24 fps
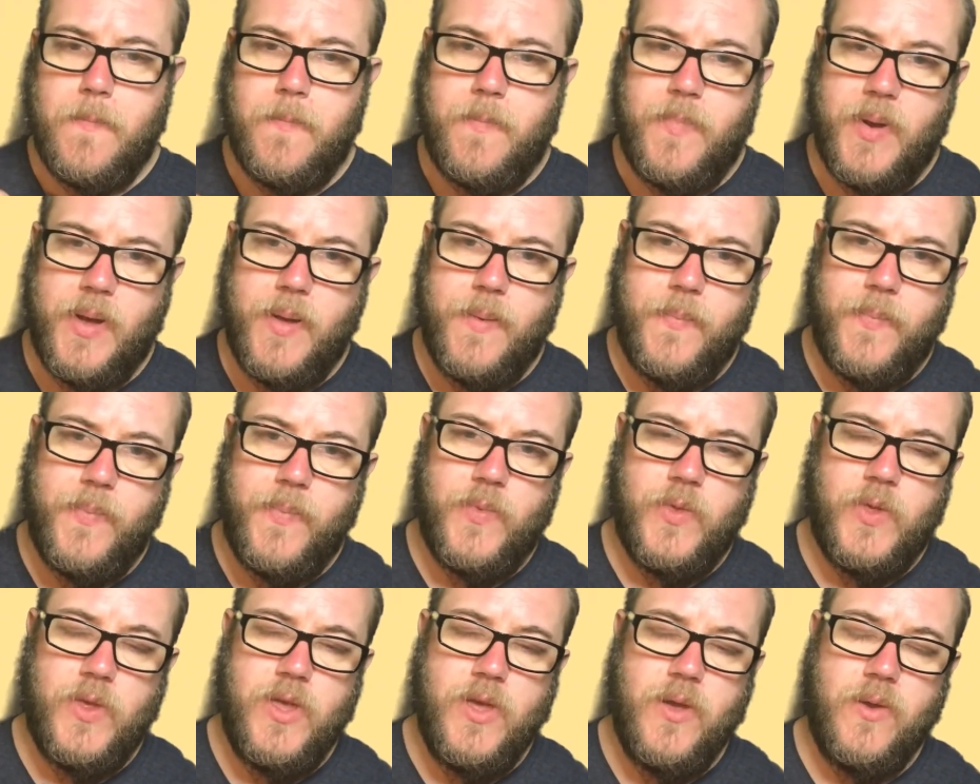But
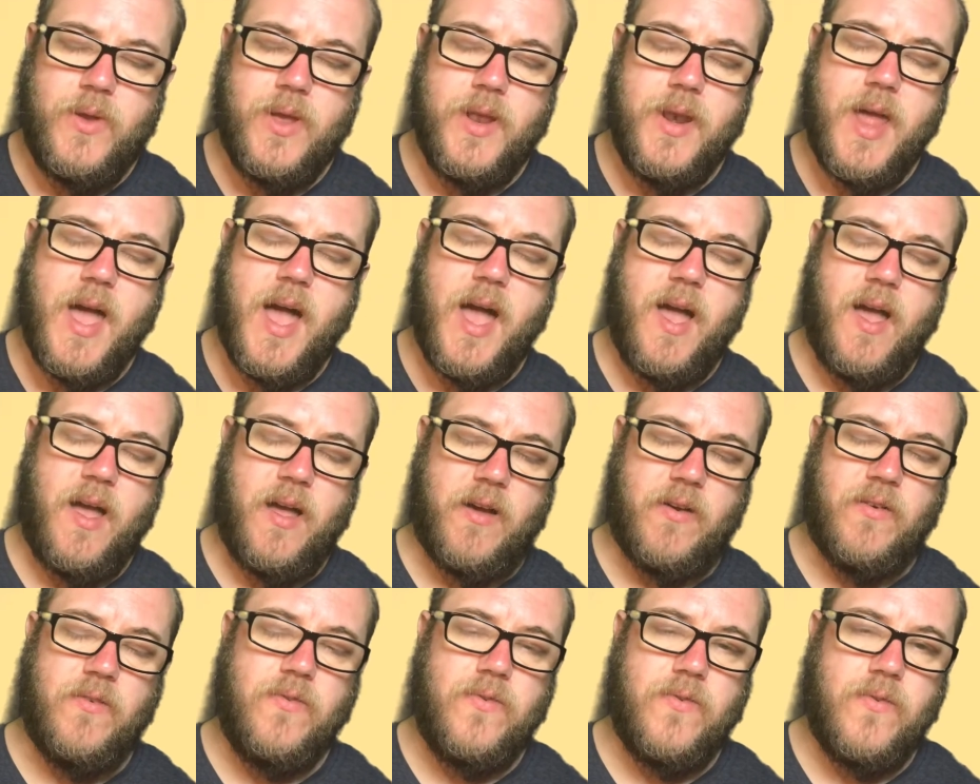you can
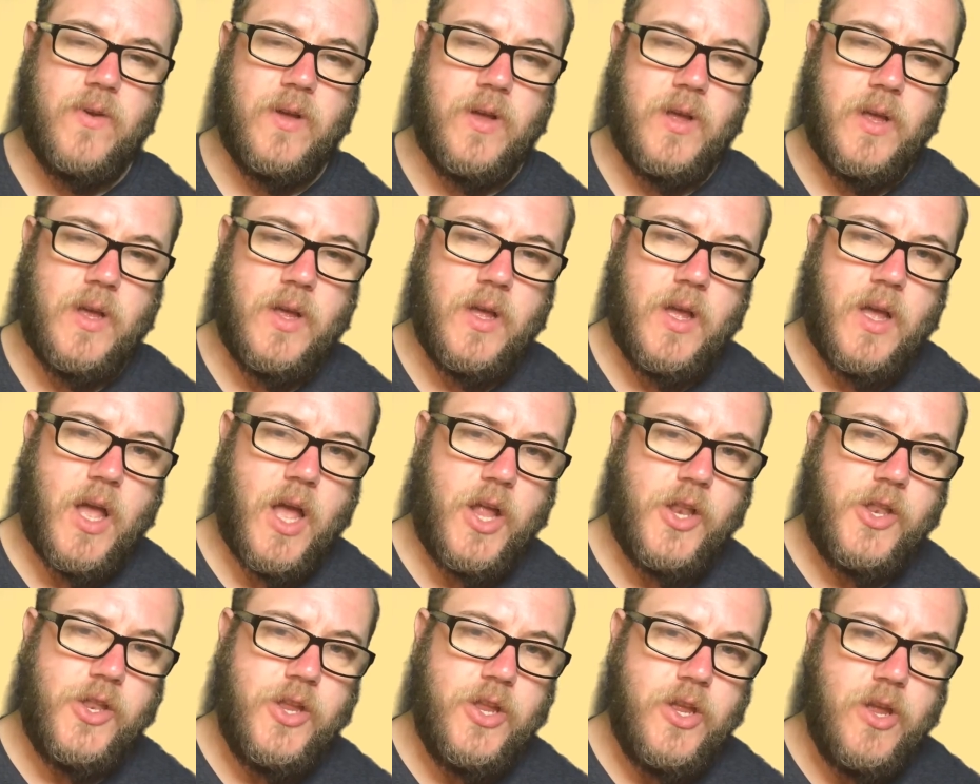have
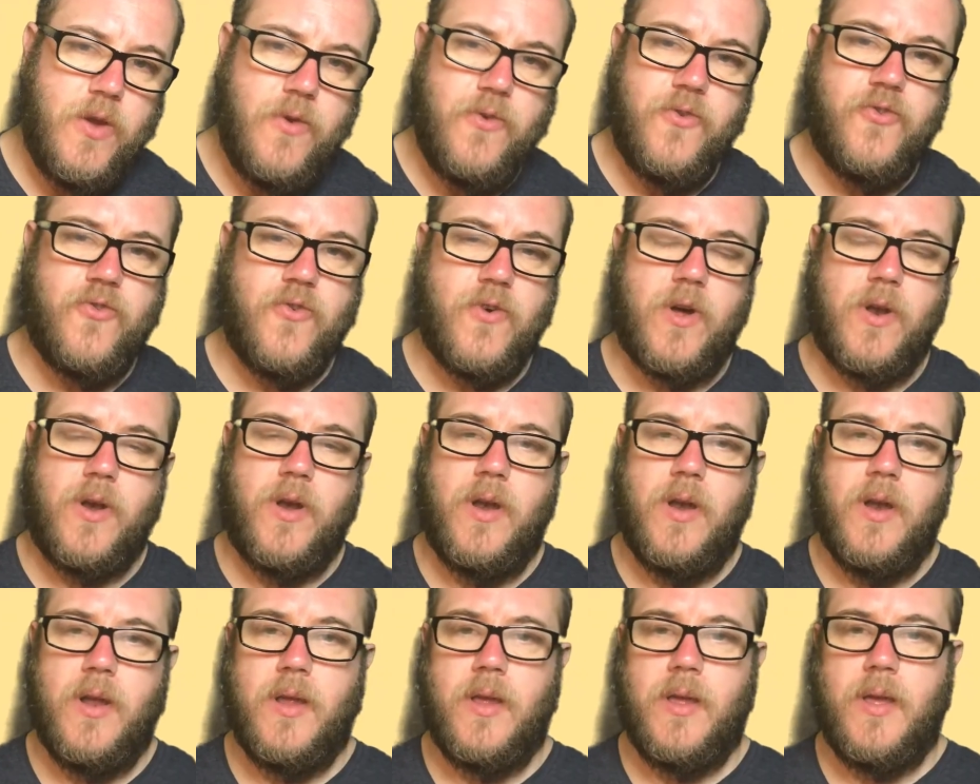a
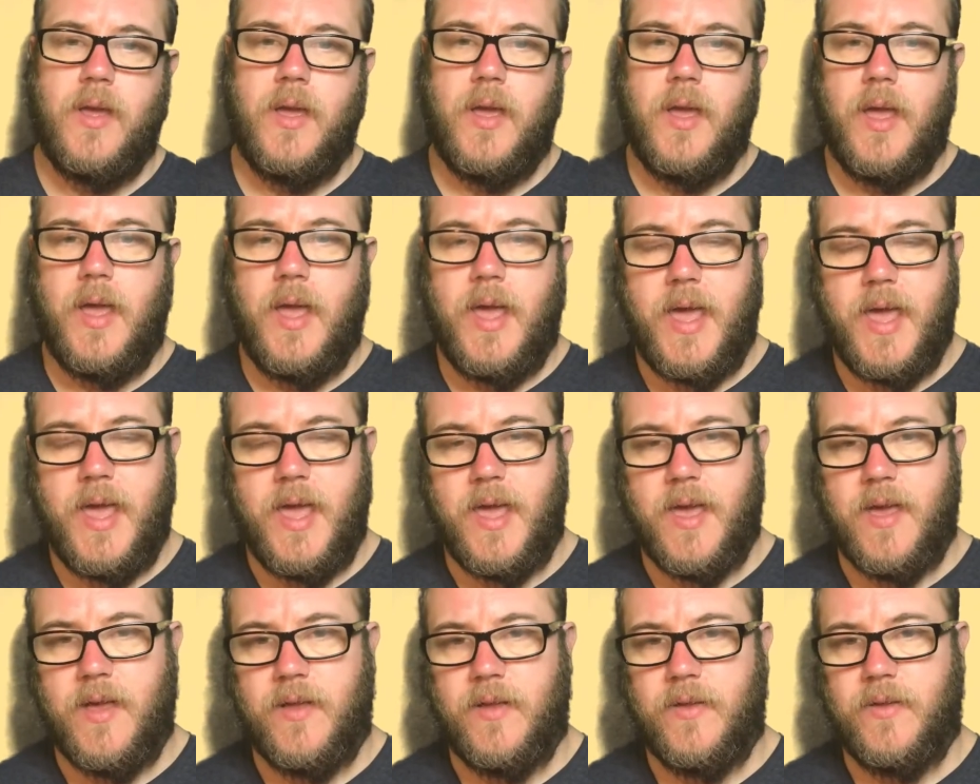neutron
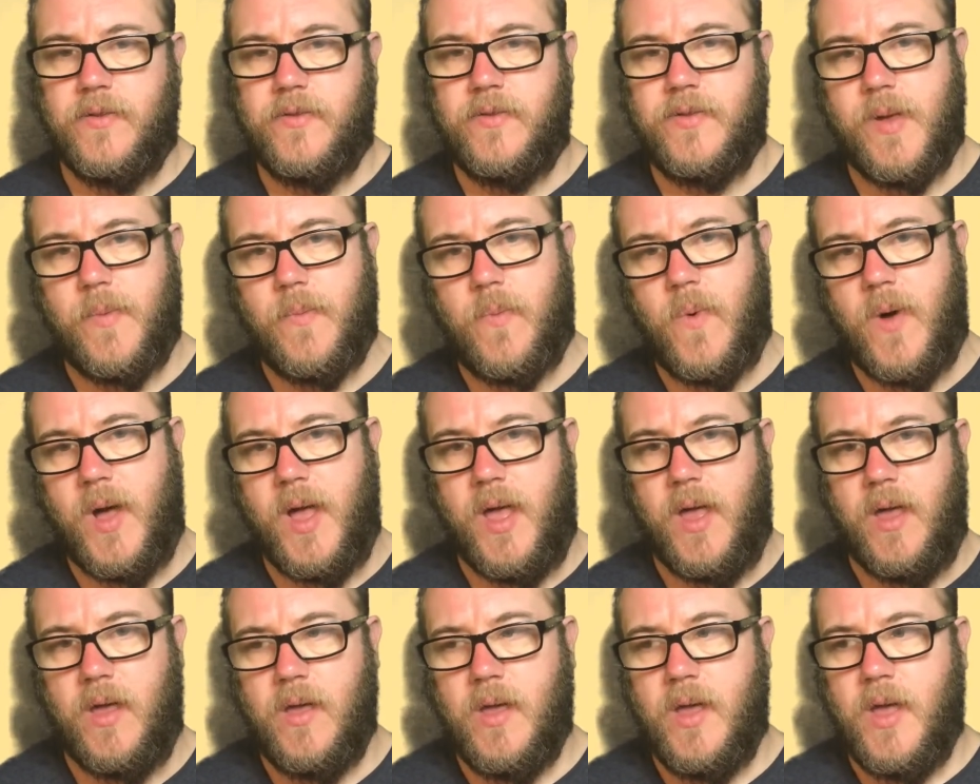here
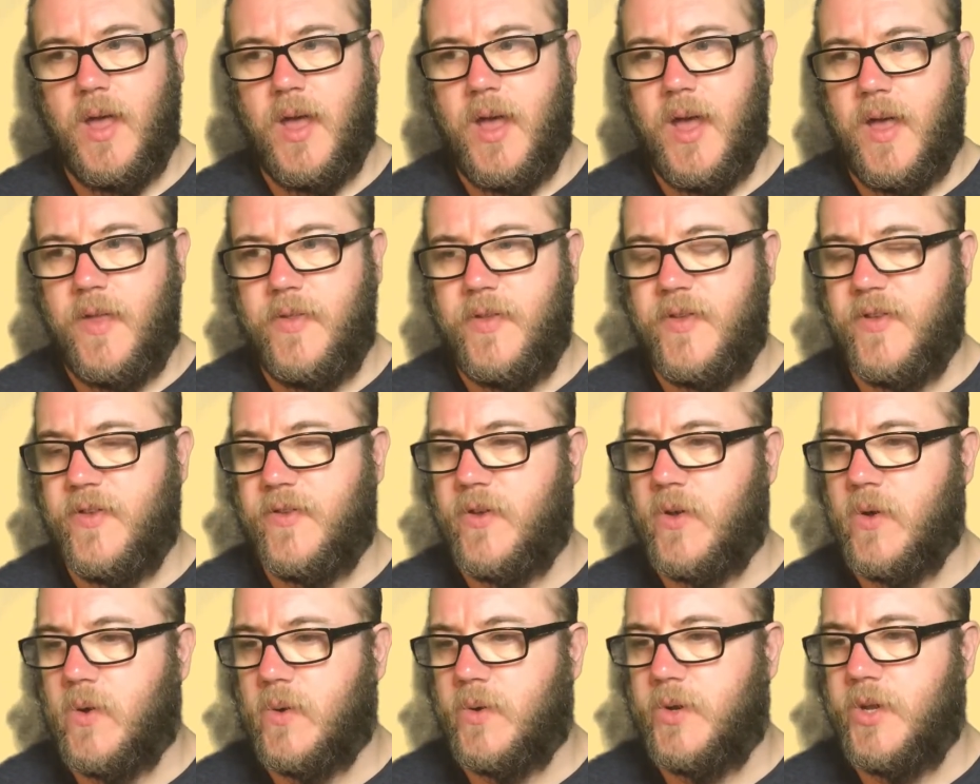somewhere, and this is
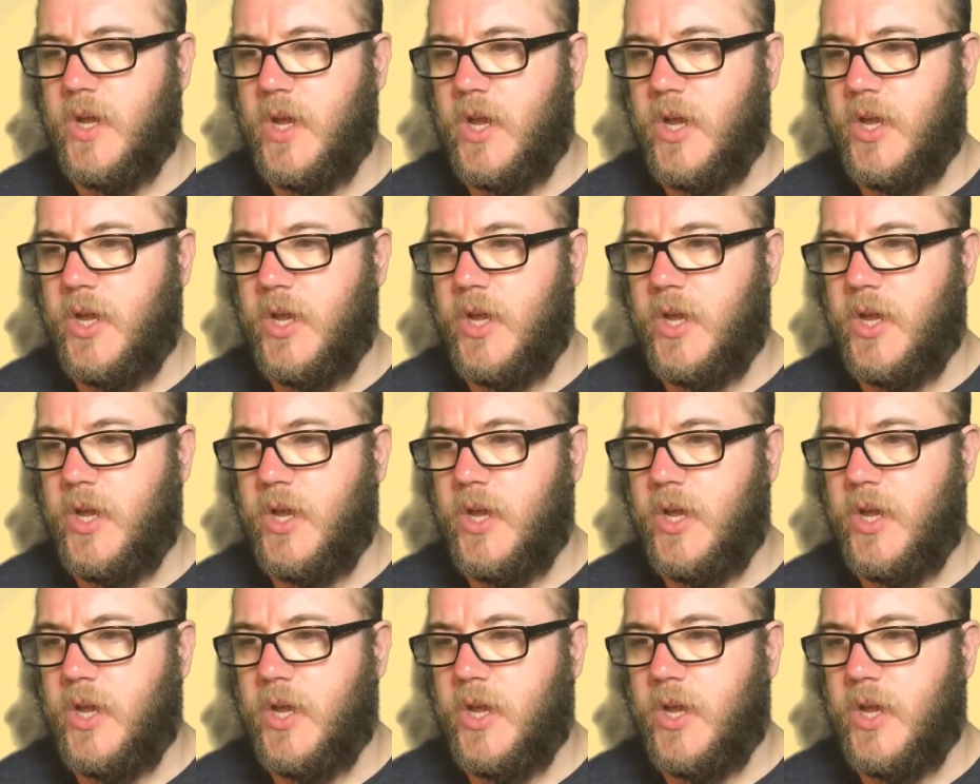called